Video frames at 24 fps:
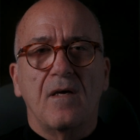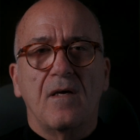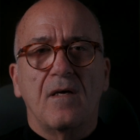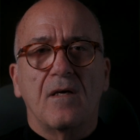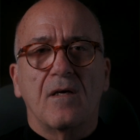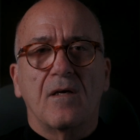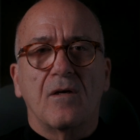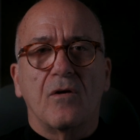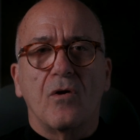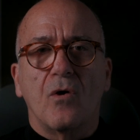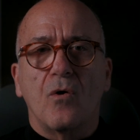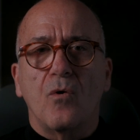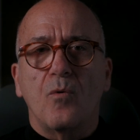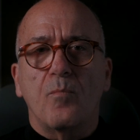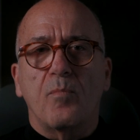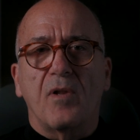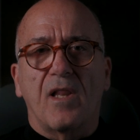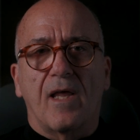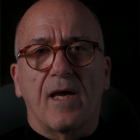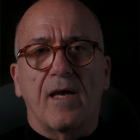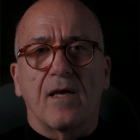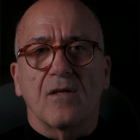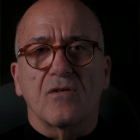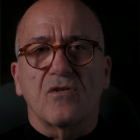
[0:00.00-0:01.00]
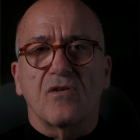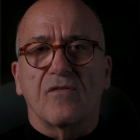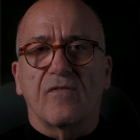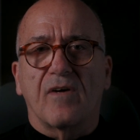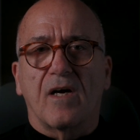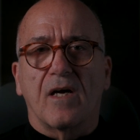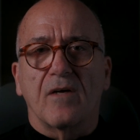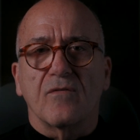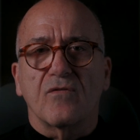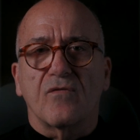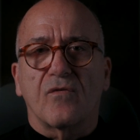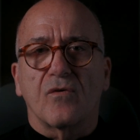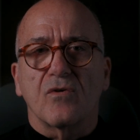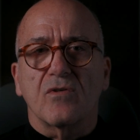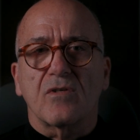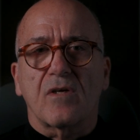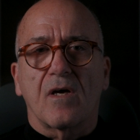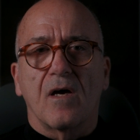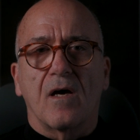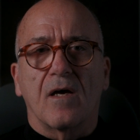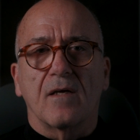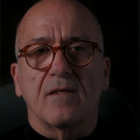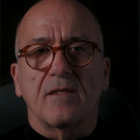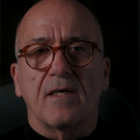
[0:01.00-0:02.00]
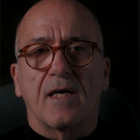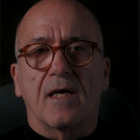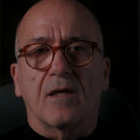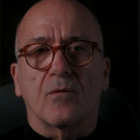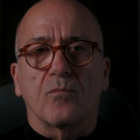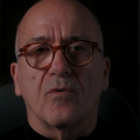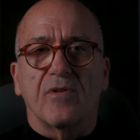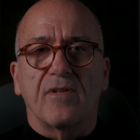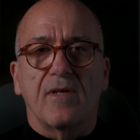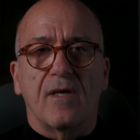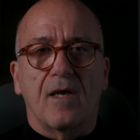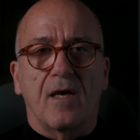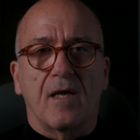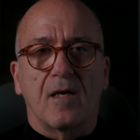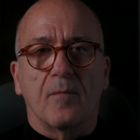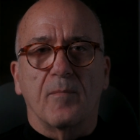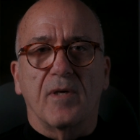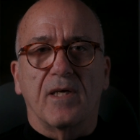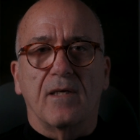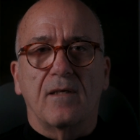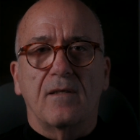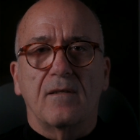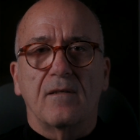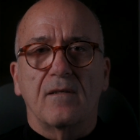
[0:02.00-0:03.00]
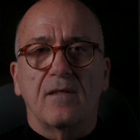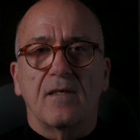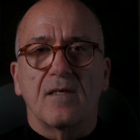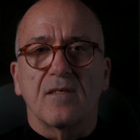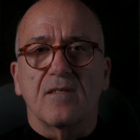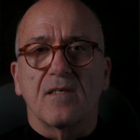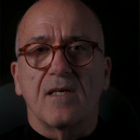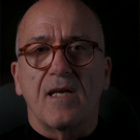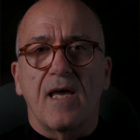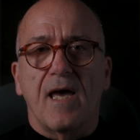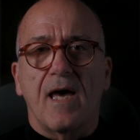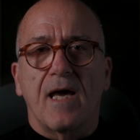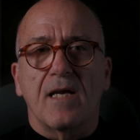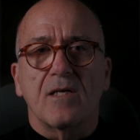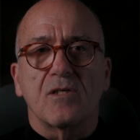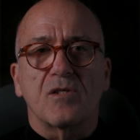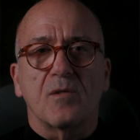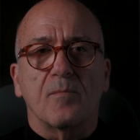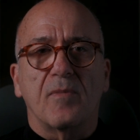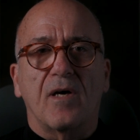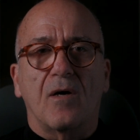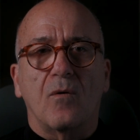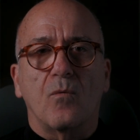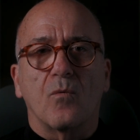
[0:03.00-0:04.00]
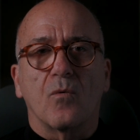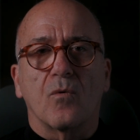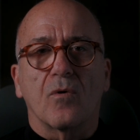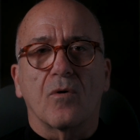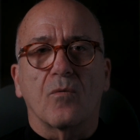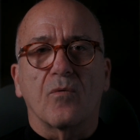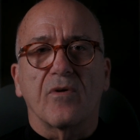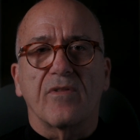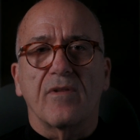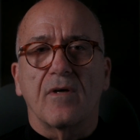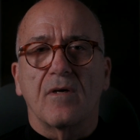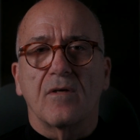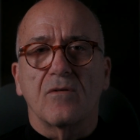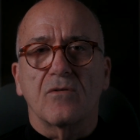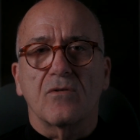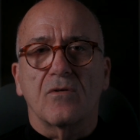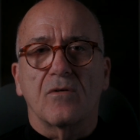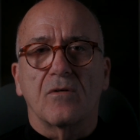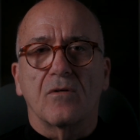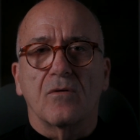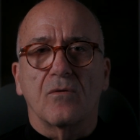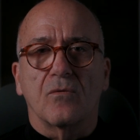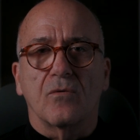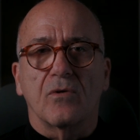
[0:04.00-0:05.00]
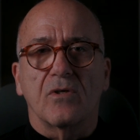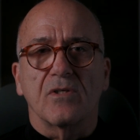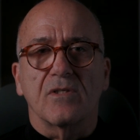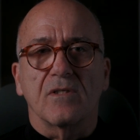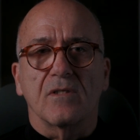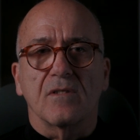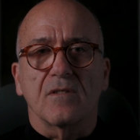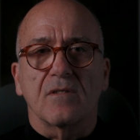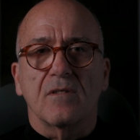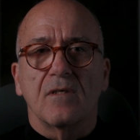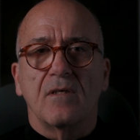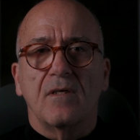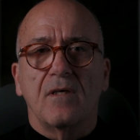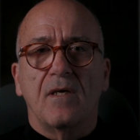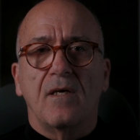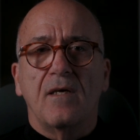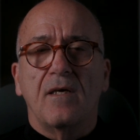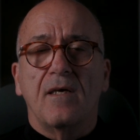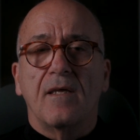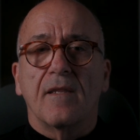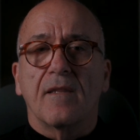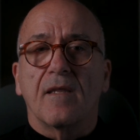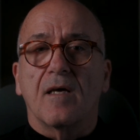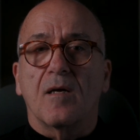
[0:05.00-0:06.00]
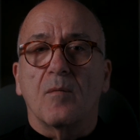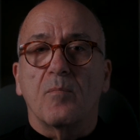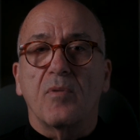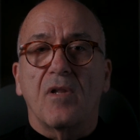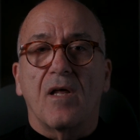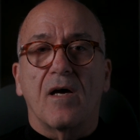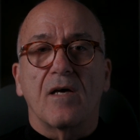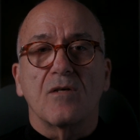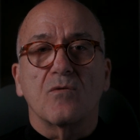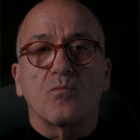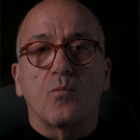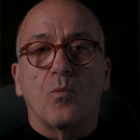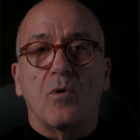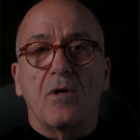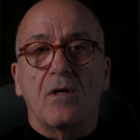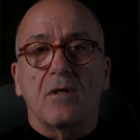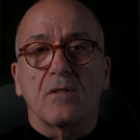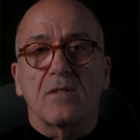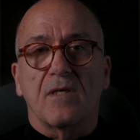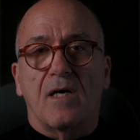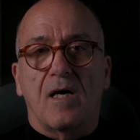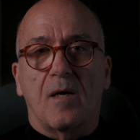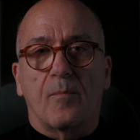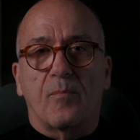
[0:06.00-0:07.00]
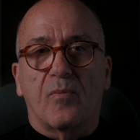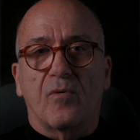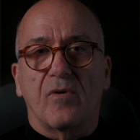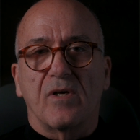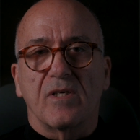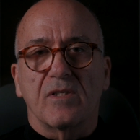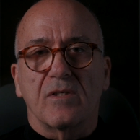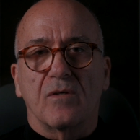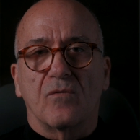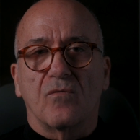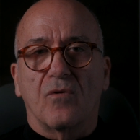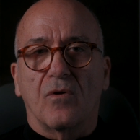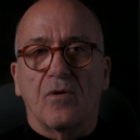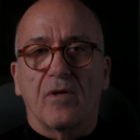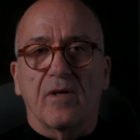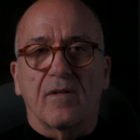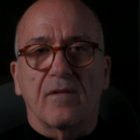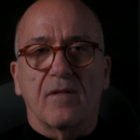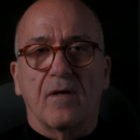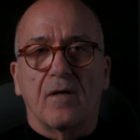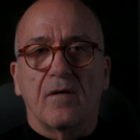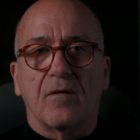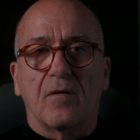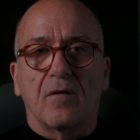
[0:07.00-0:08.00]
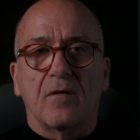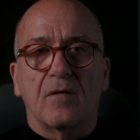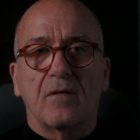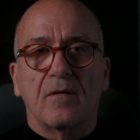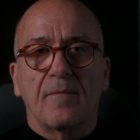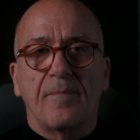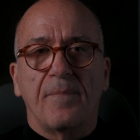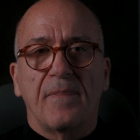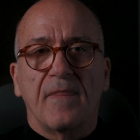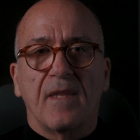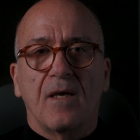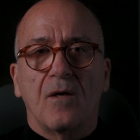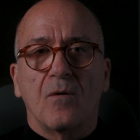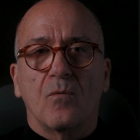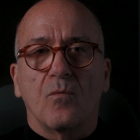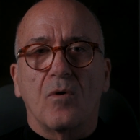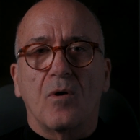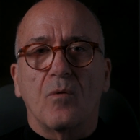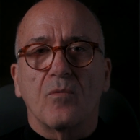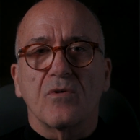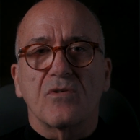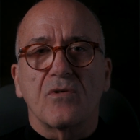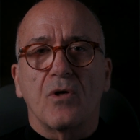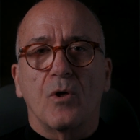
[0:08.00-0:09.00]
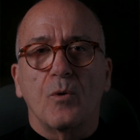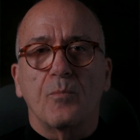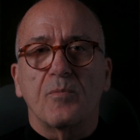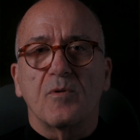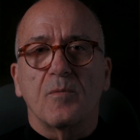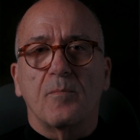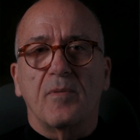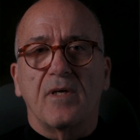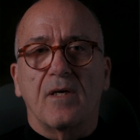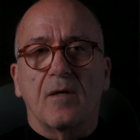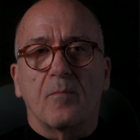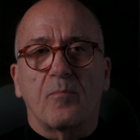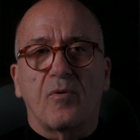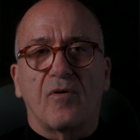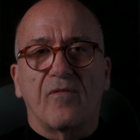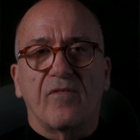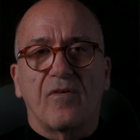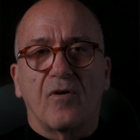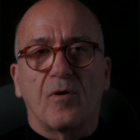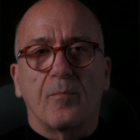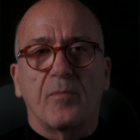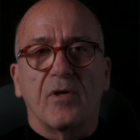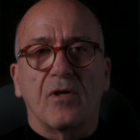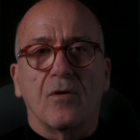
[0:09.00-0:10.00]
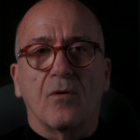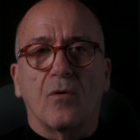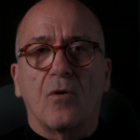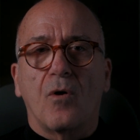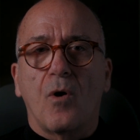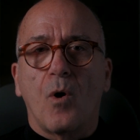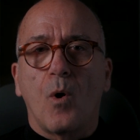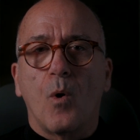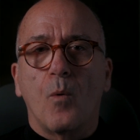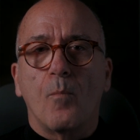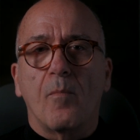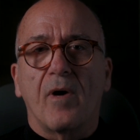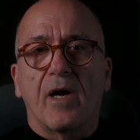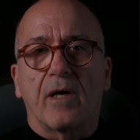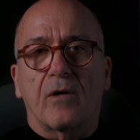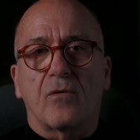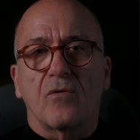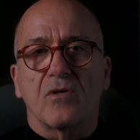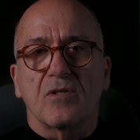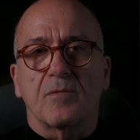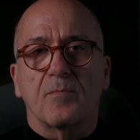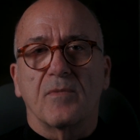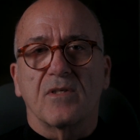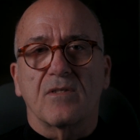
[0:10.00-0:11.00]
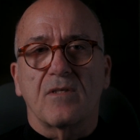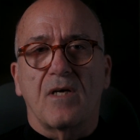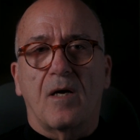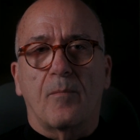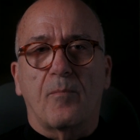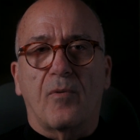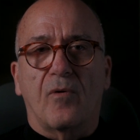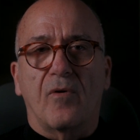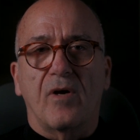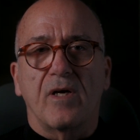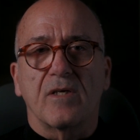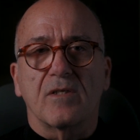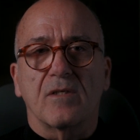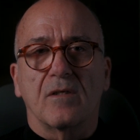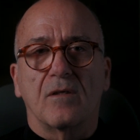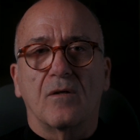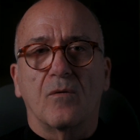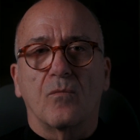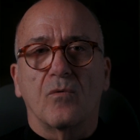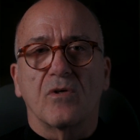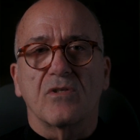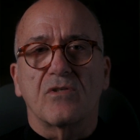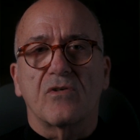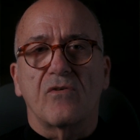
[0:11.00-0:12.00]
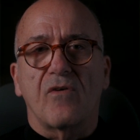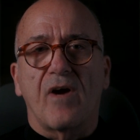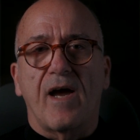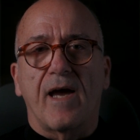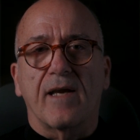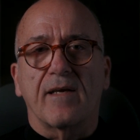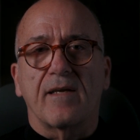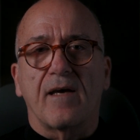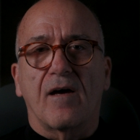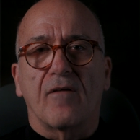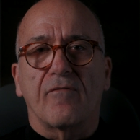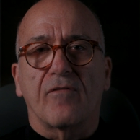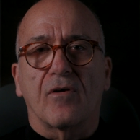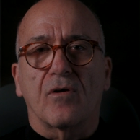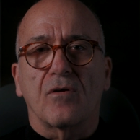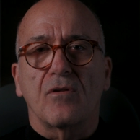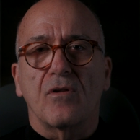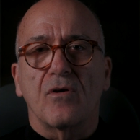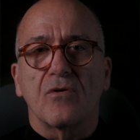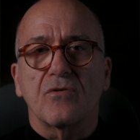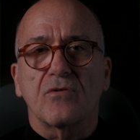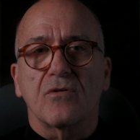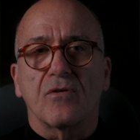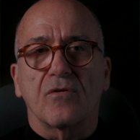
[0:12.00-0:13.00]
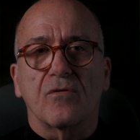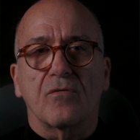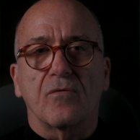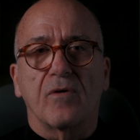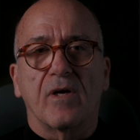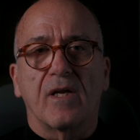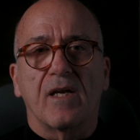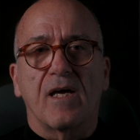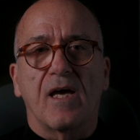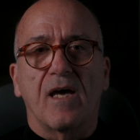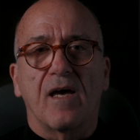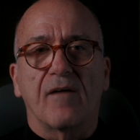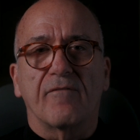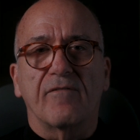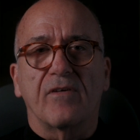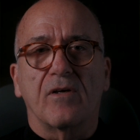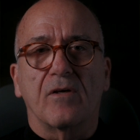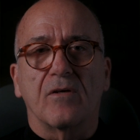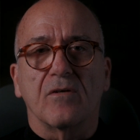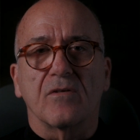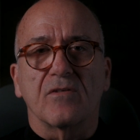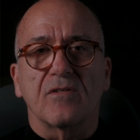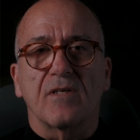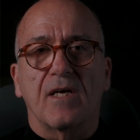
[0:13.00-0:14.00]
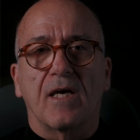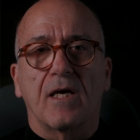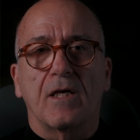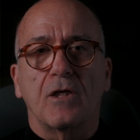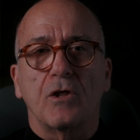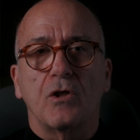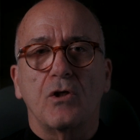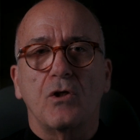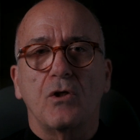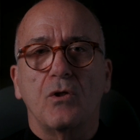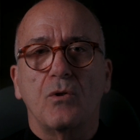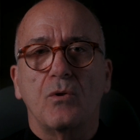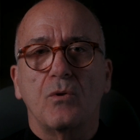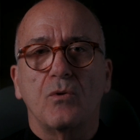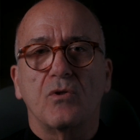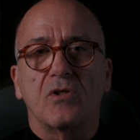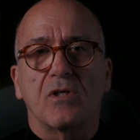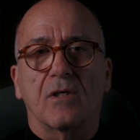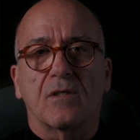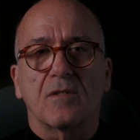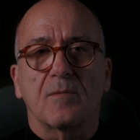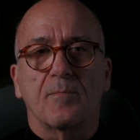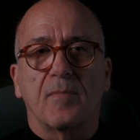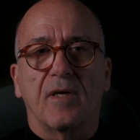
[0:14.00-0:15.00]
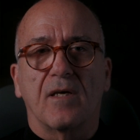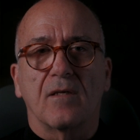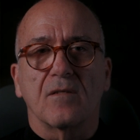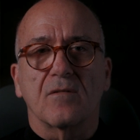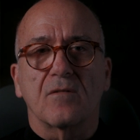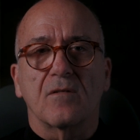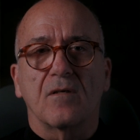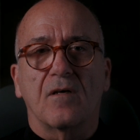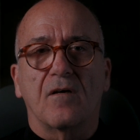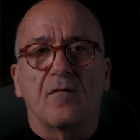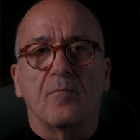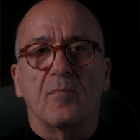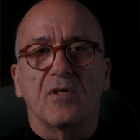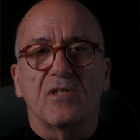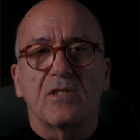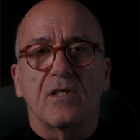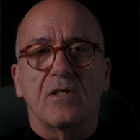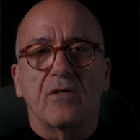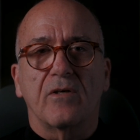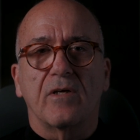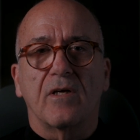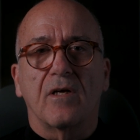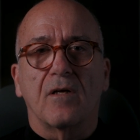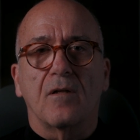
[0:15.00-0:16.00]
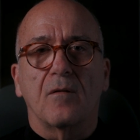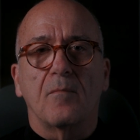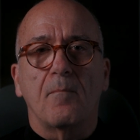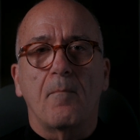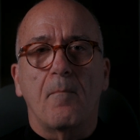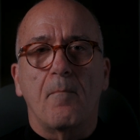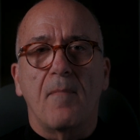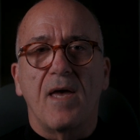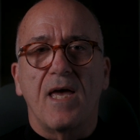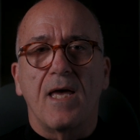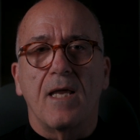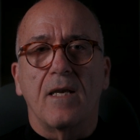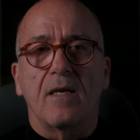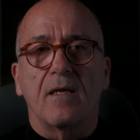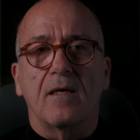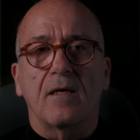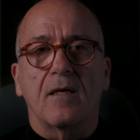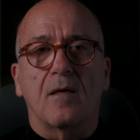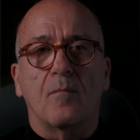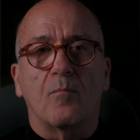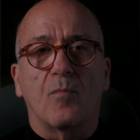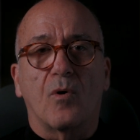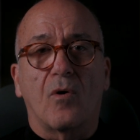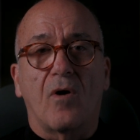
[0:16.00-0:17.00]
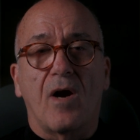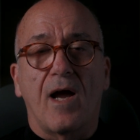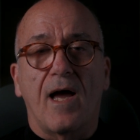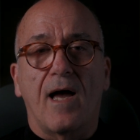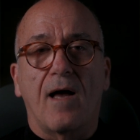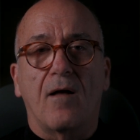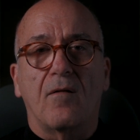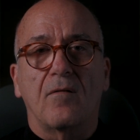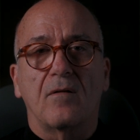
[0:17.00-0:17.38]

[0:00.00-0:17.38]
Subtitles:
No plan survives first contact with the enemy is an adage about war with uncertain origins that applies well to Operation Rolling Thunder. What was hoped to be a proverbial home-by-Christmas operation was dragged out for close to 3.5 years at huge expense of material, men, and morale.